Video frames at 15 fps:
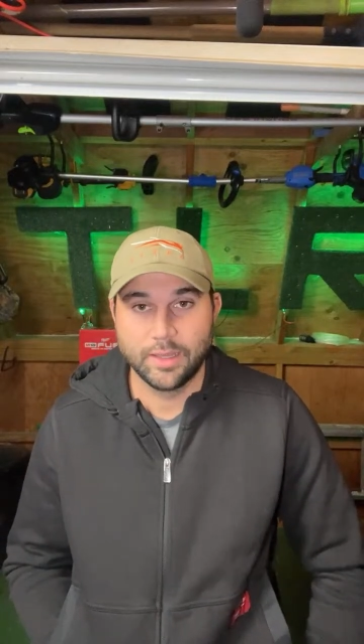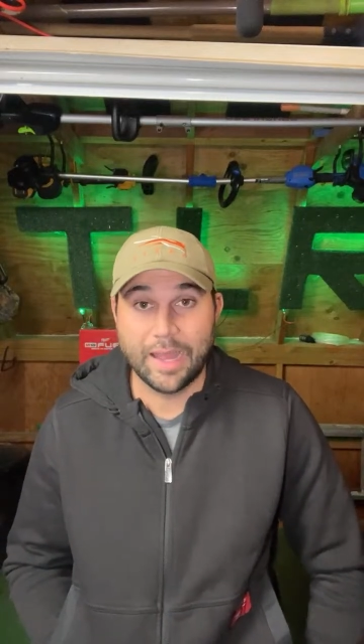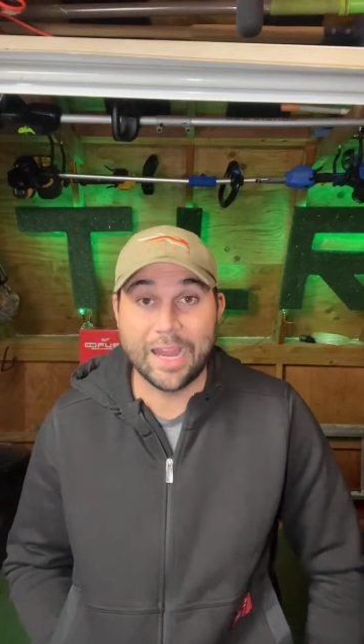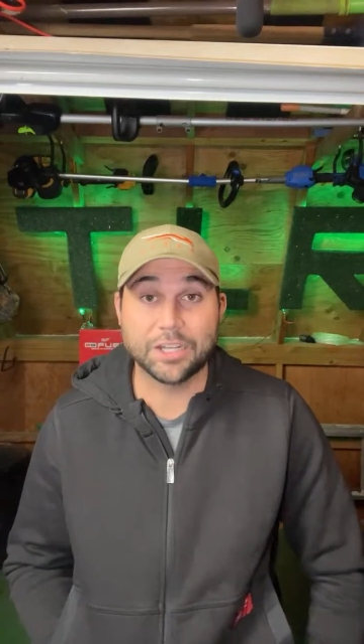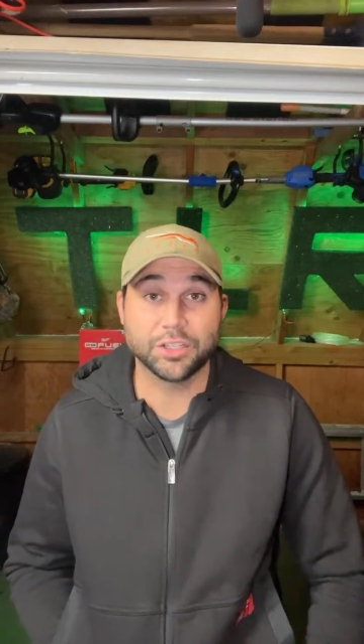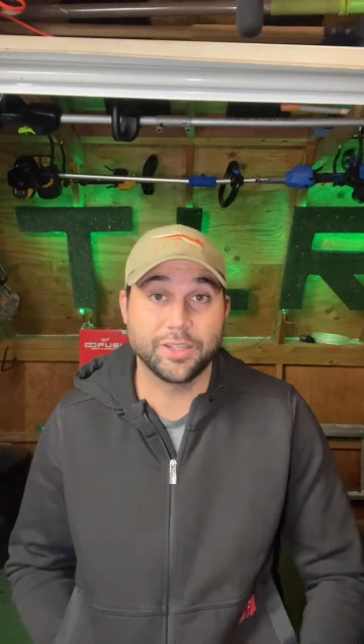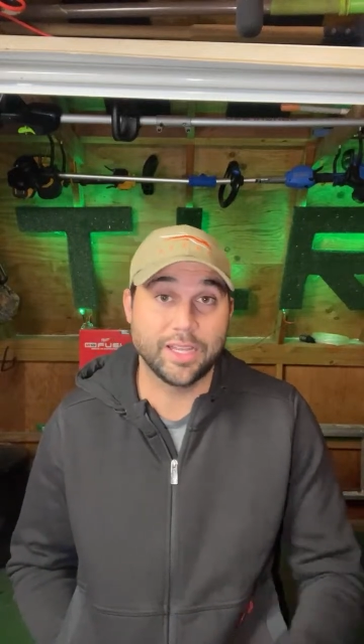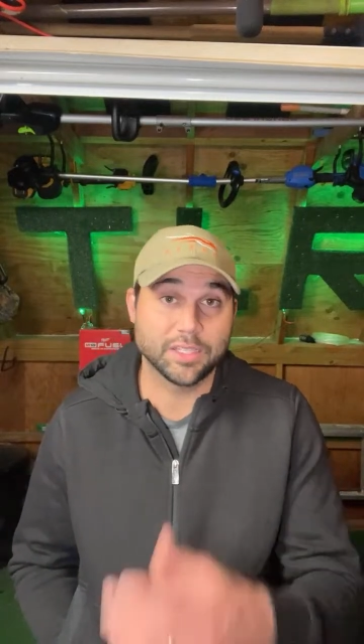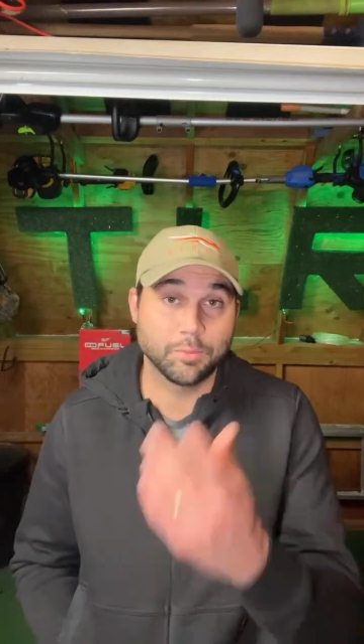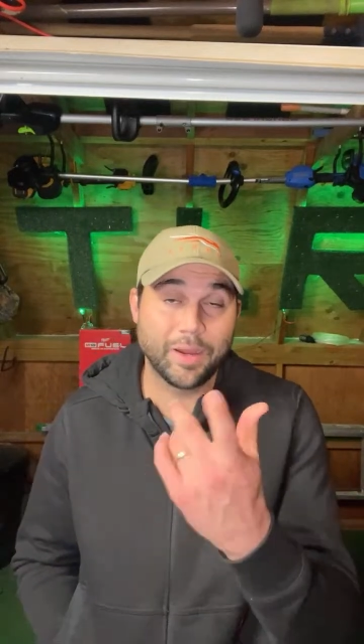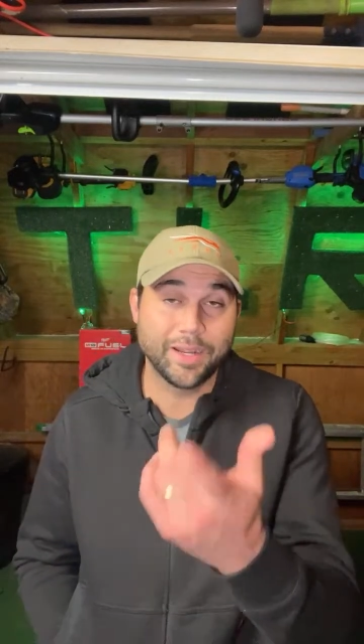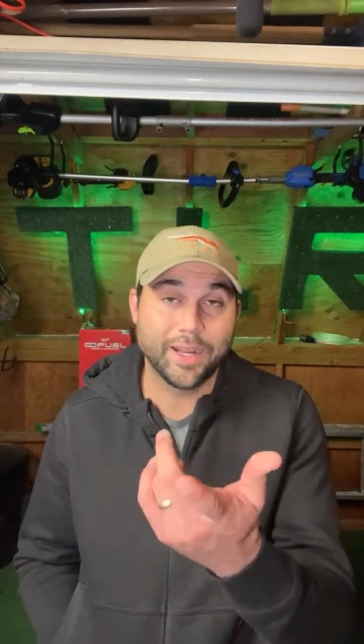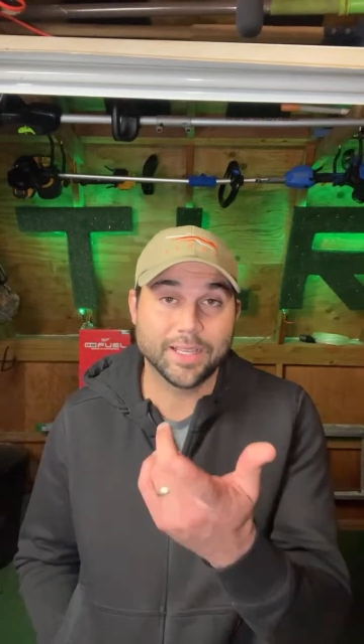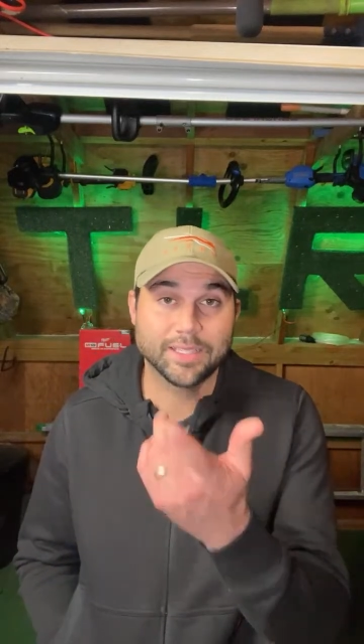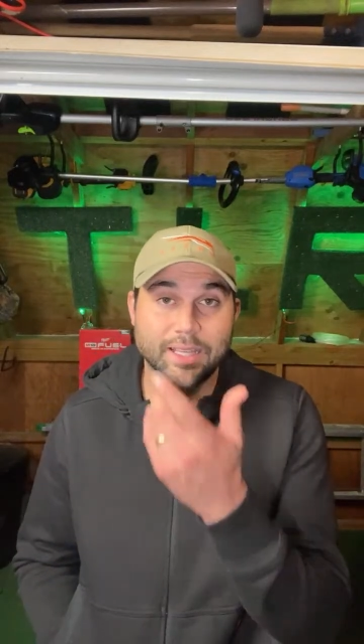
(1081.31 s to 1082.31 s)
Actually, that's
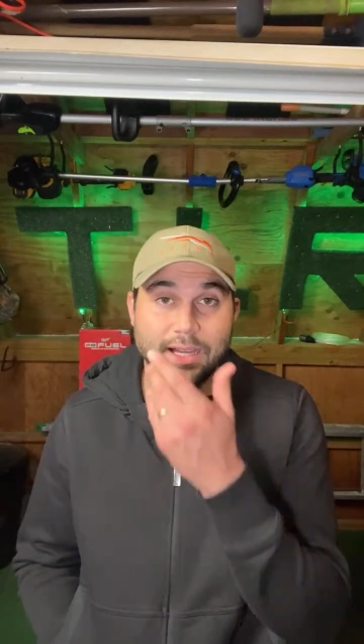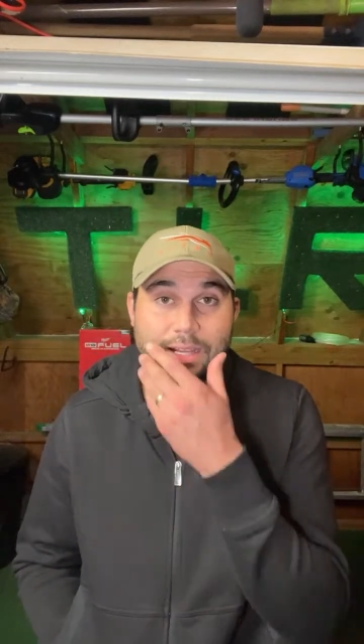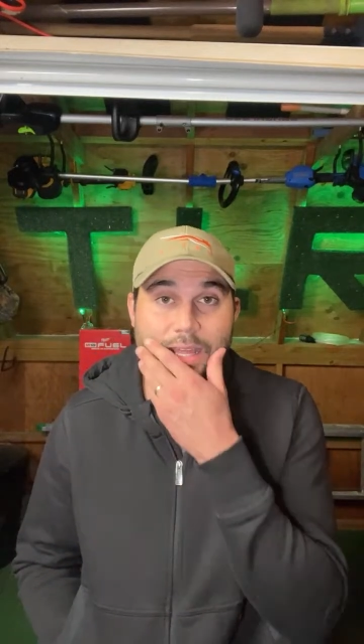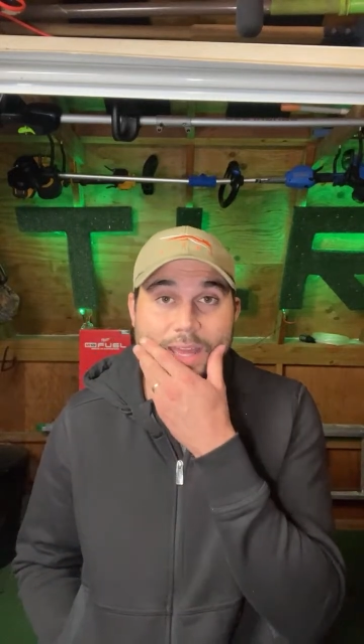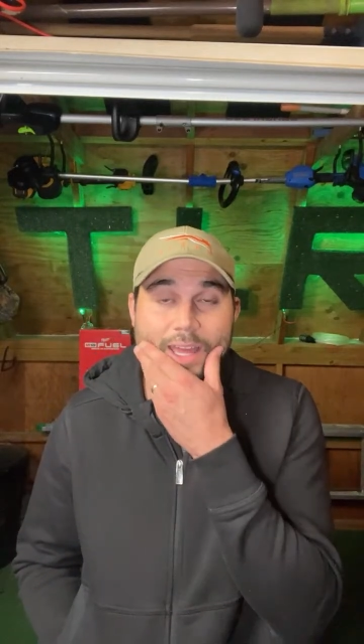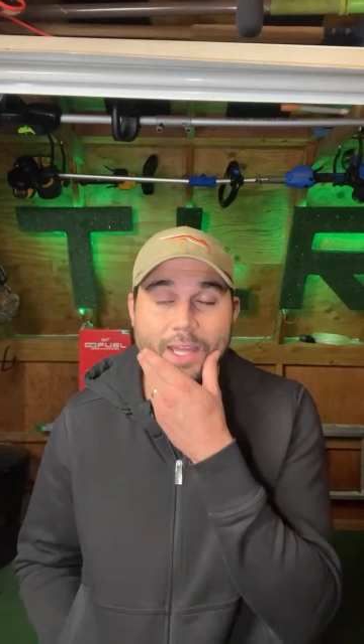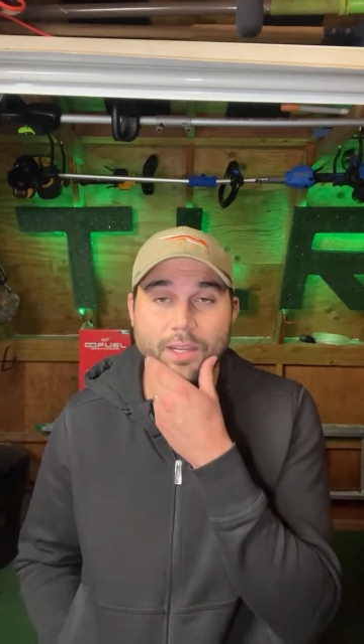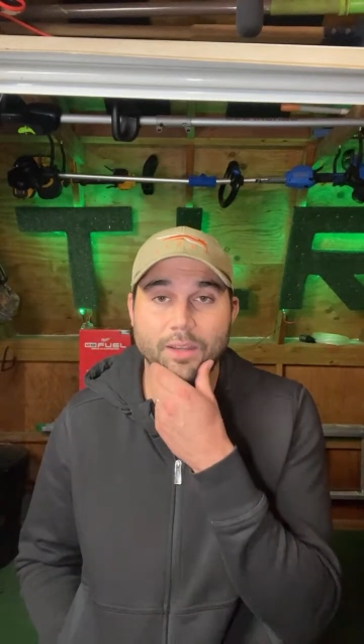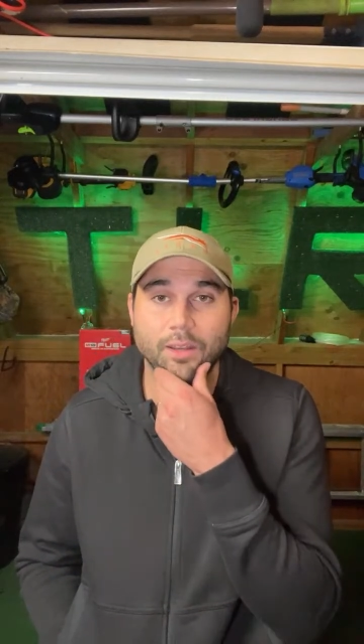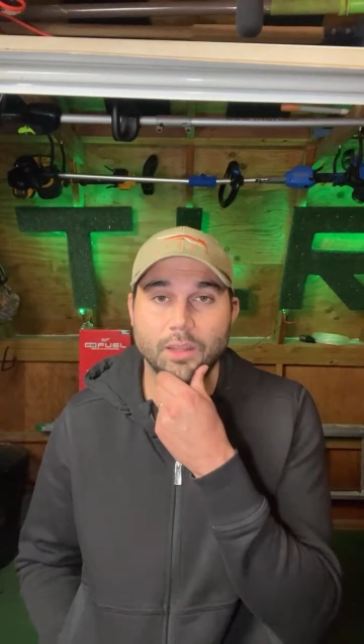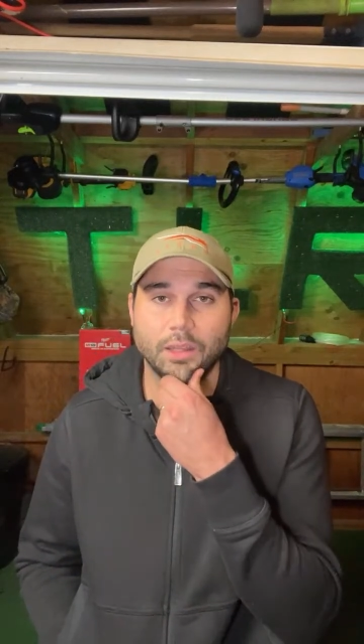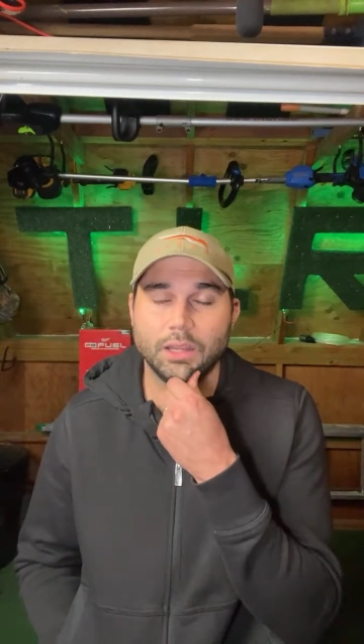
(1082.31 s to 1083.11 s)
my next head-to-head